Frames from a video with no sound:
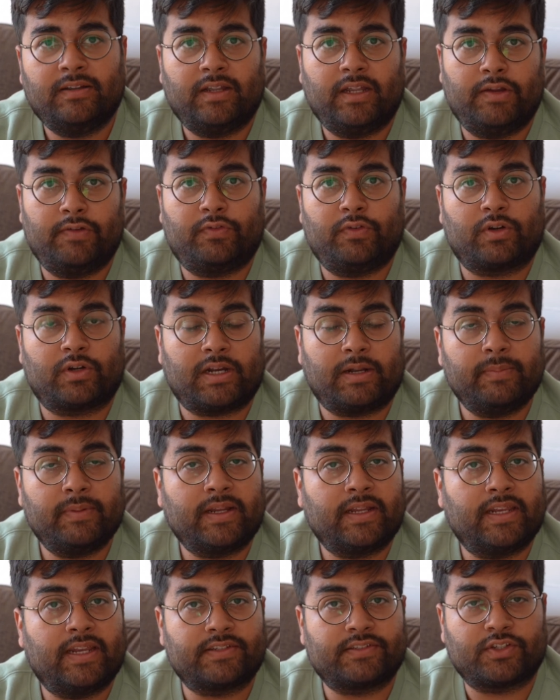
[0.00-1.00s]
If you're
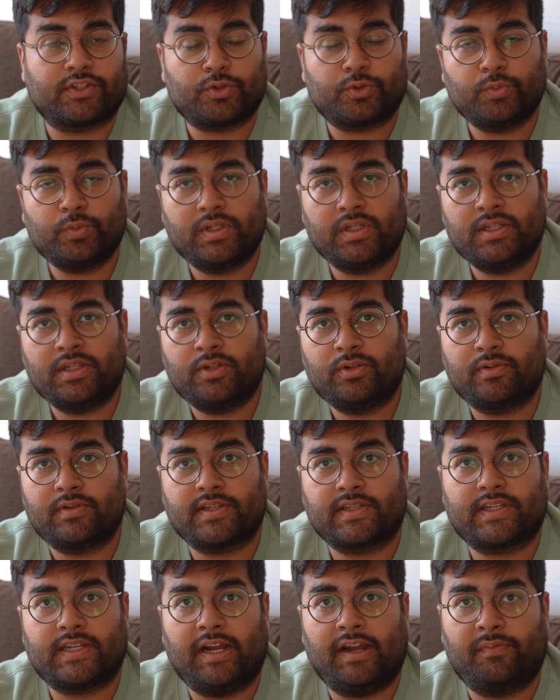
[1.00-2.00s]
coming in as a student, you
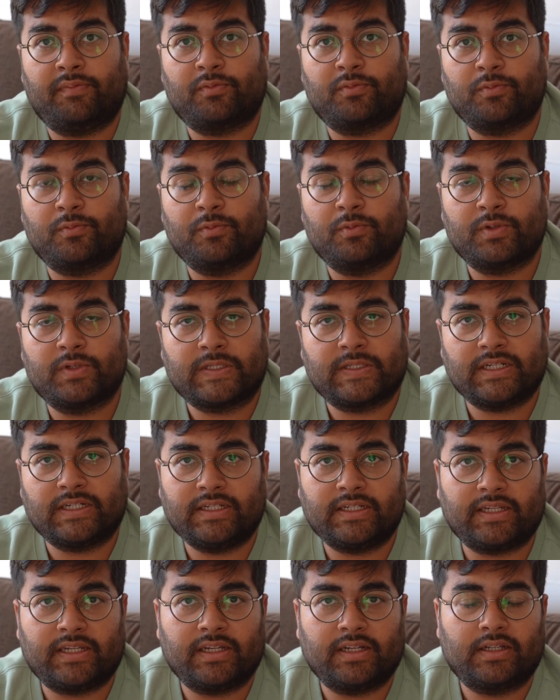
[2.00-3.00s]
just have to
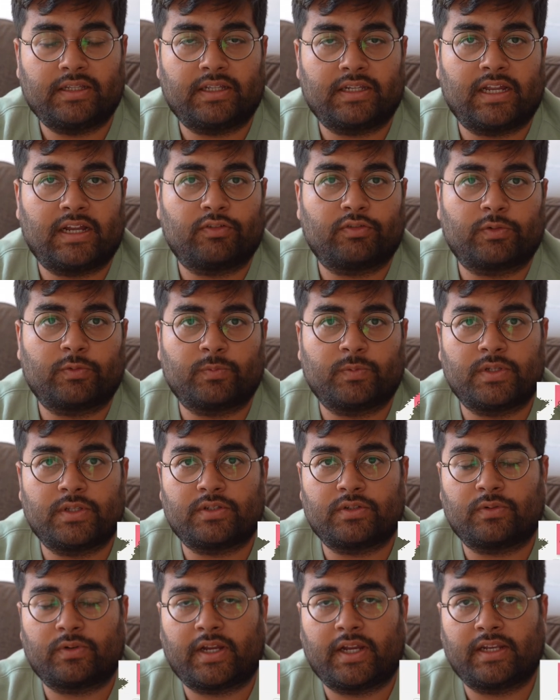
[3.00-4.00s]
study here, then
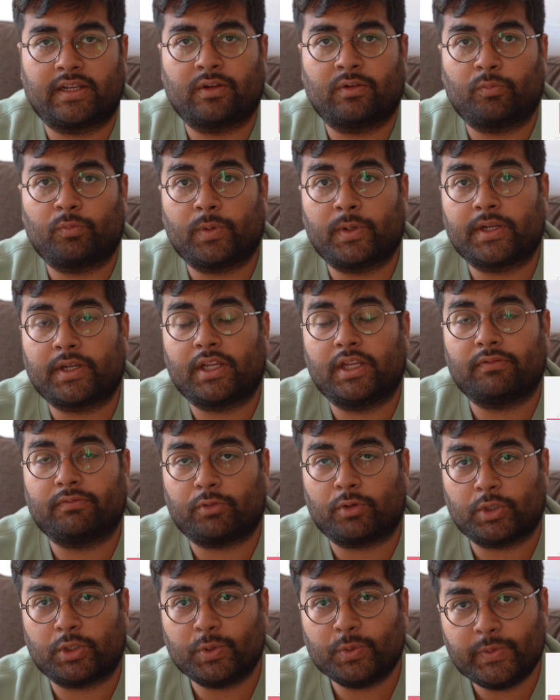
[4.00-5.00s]
afterwards you can work here
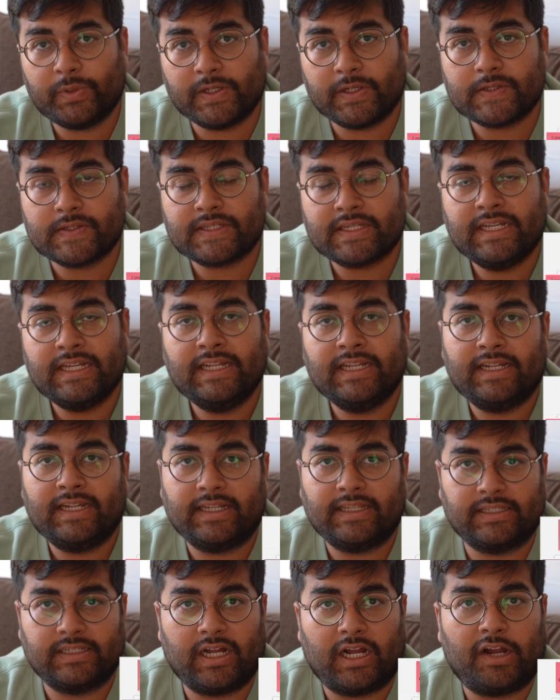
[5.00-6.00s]
for 2 years,
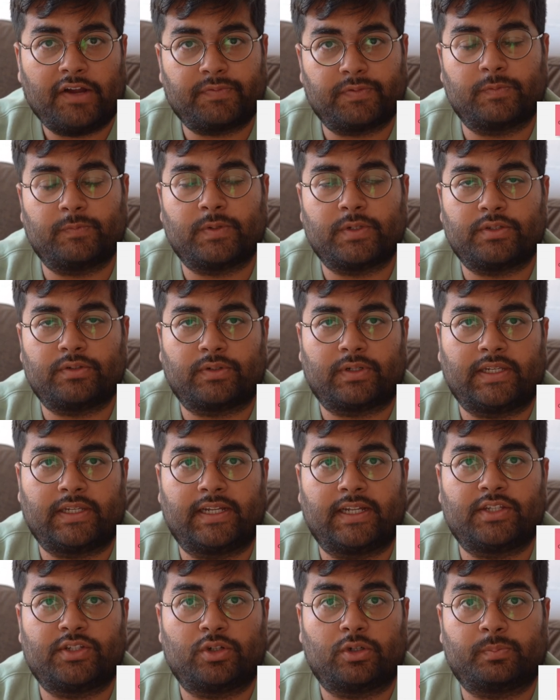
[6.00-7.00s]
and then afterwards you can
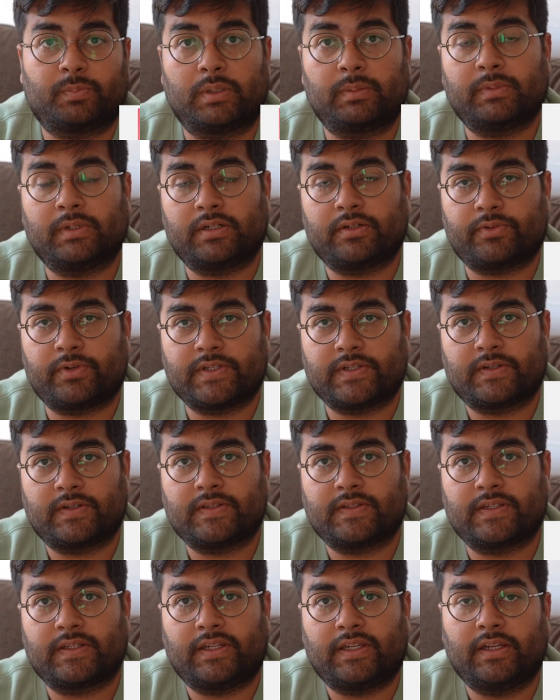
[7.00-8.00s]
get your permanent
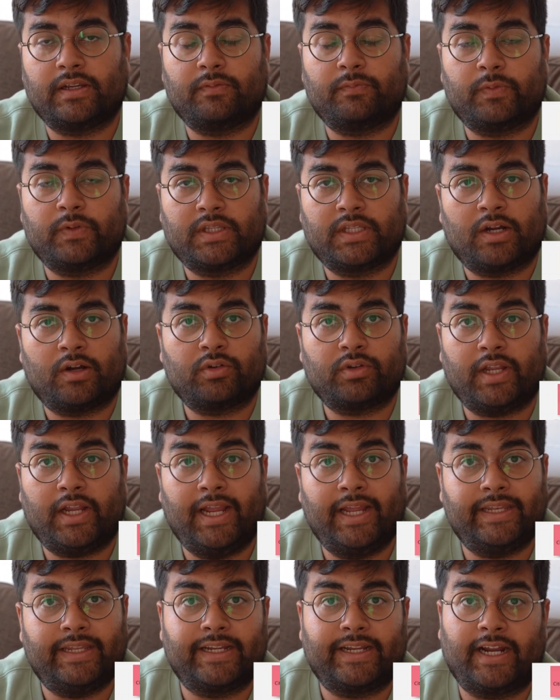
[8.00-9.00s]
residency here without
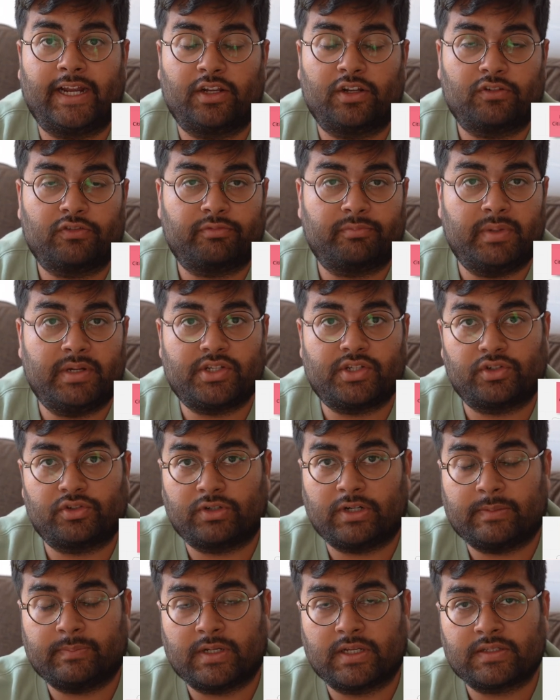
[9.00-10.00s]
any kind of major
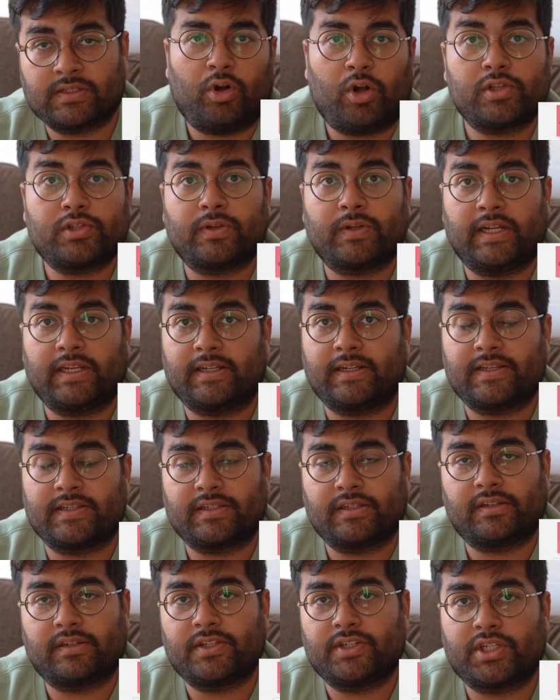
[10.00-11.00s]
dramas. Also getting a
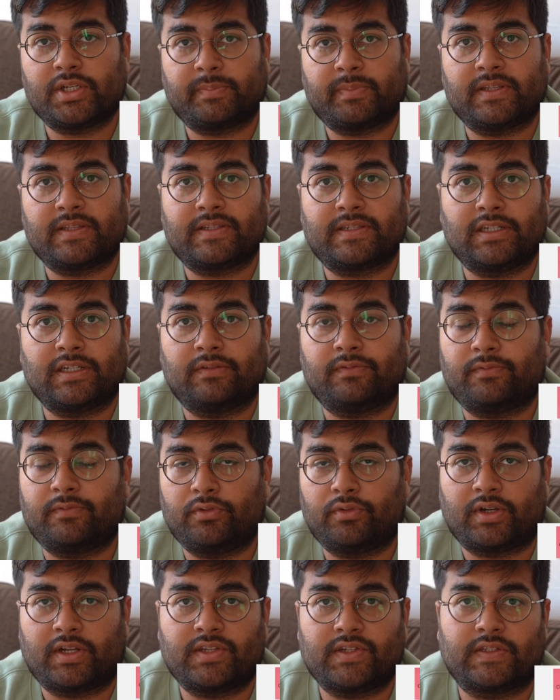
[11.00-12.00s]
citizenship and stuff,
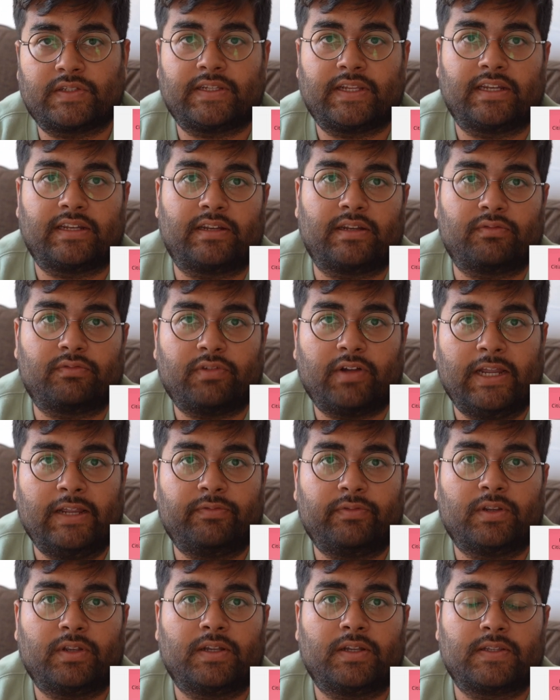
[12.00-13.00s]
you can just get in
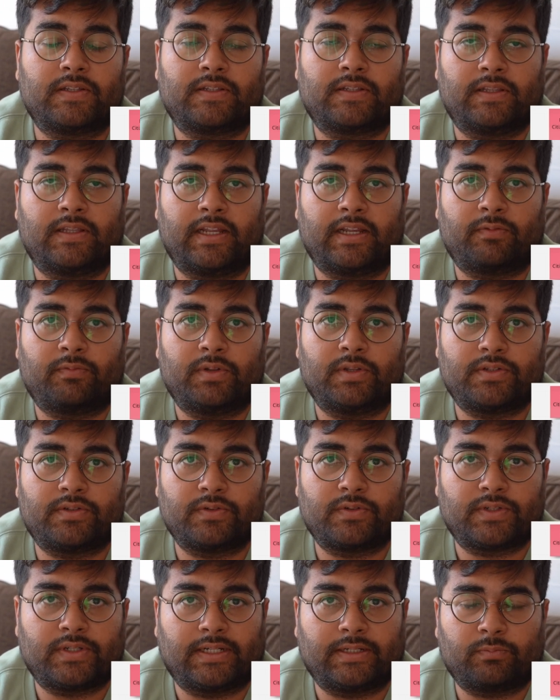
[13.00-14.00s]
5 years, like once
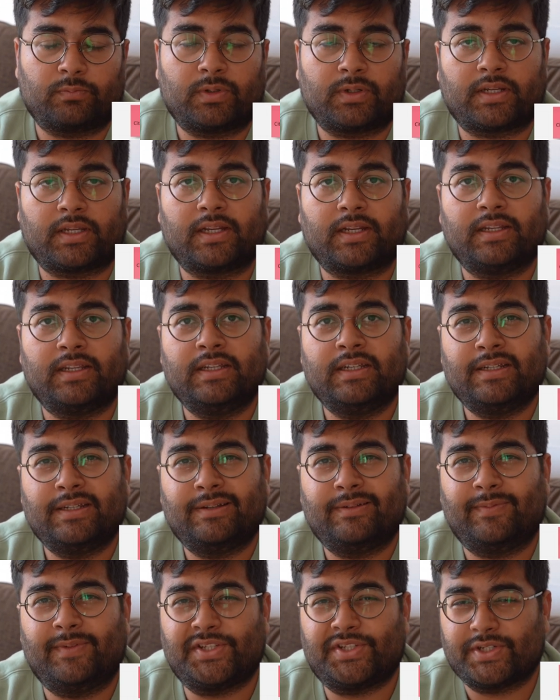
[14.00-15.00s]
you start working,
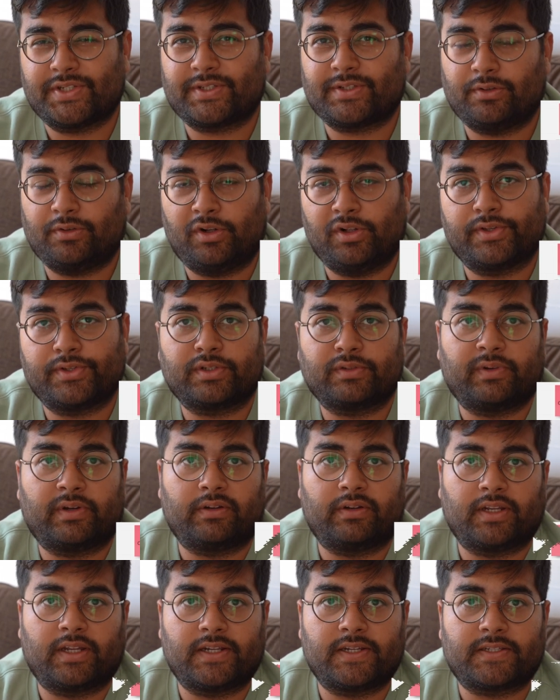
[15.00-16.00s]
which is also
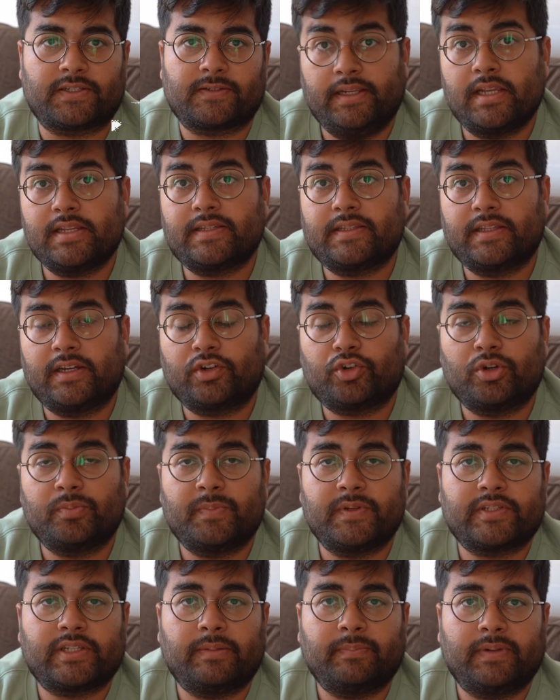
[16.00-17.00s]
very nice. Yes, there could
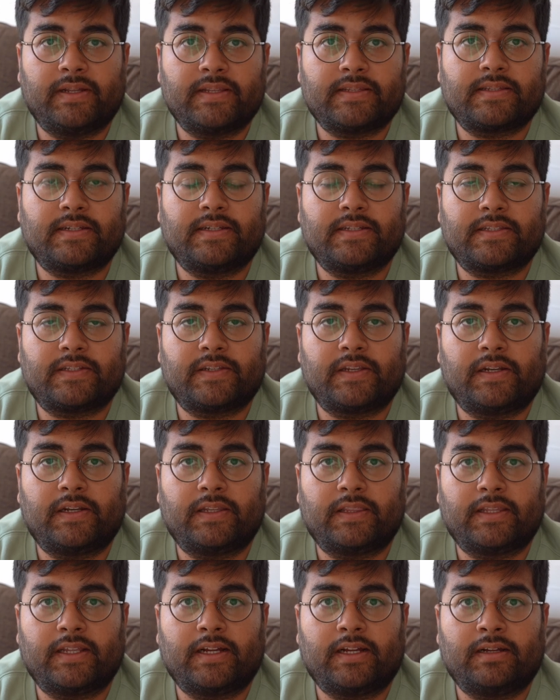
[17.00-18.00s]
be some incidents here
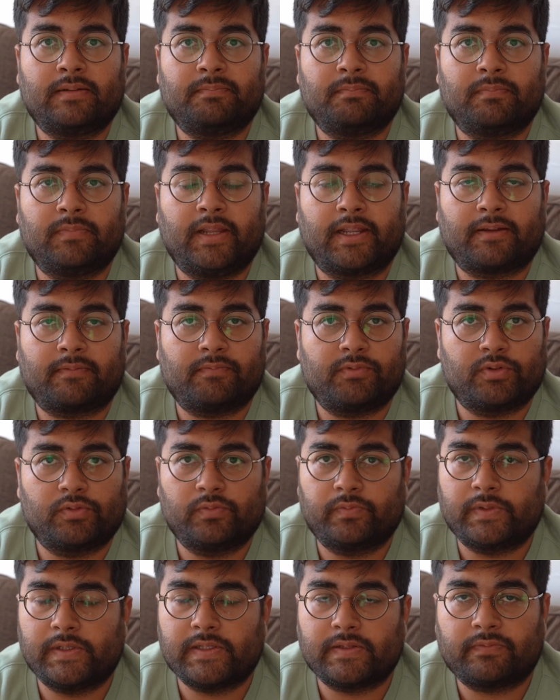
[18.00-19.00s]
and there, like you
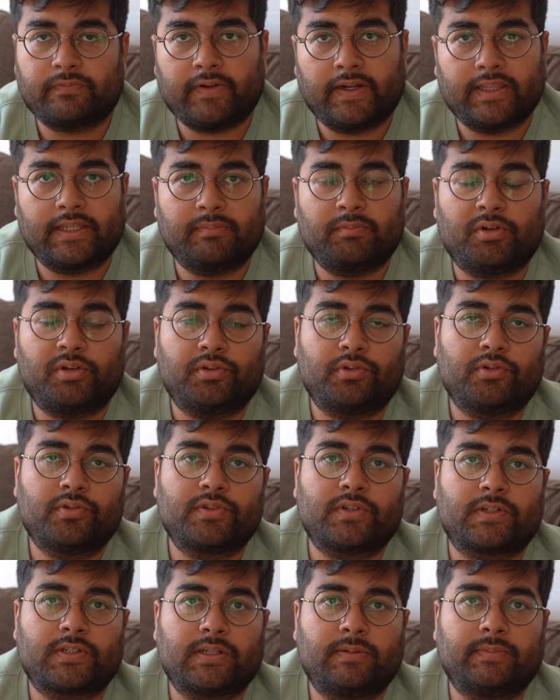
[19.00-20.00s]
will find them on
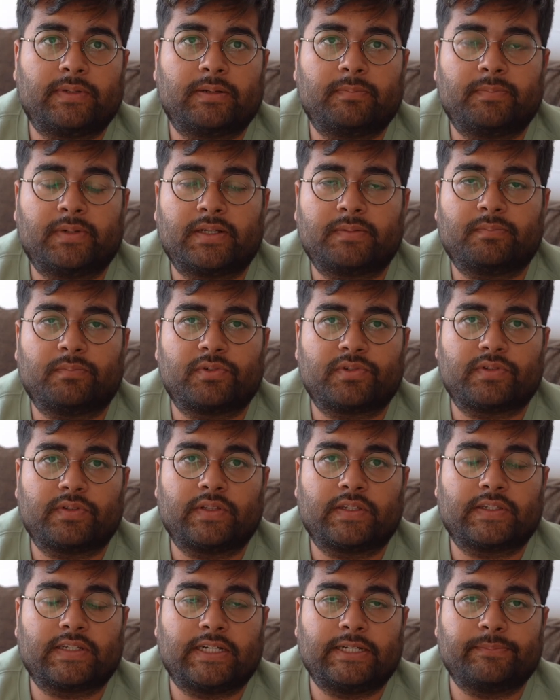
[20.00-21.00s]
news or something, but most of
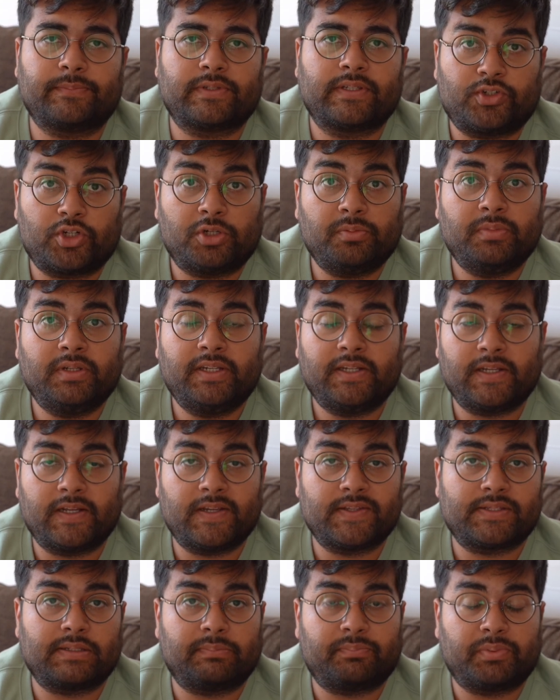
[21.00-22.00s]
the times Germany
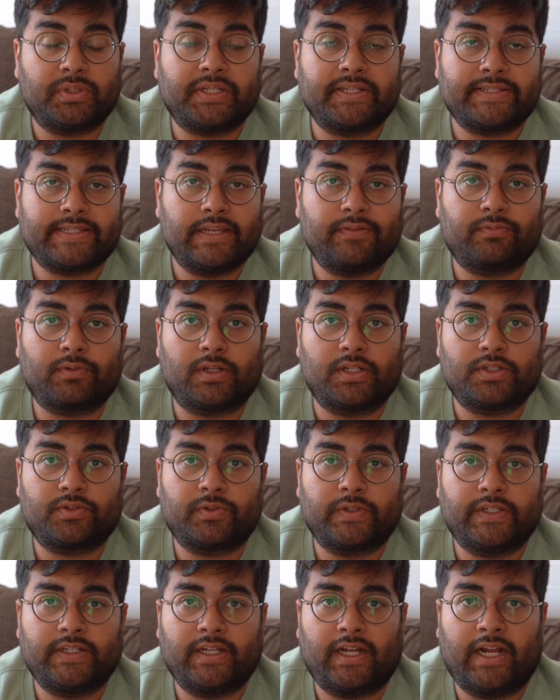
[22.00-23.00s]
is a pretty safe country.